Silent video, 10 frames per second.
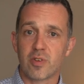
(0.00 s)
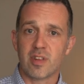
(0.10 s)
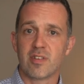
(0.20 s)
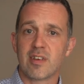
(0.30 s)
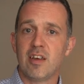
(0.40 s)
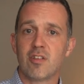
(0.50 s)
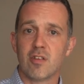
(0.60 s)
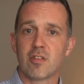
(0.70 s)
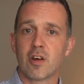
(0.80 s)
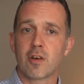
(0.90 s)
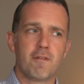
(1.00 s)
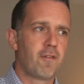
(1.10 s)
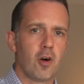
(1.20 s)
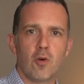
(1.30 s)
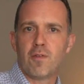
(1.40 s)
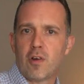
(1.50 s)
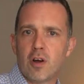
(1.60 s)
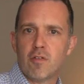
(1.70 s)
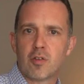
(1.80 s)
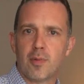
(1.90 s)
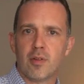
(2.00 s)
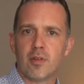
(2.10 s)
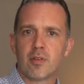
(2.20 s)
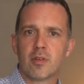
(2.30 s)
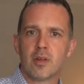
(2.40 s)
sensations like a fight or flight response.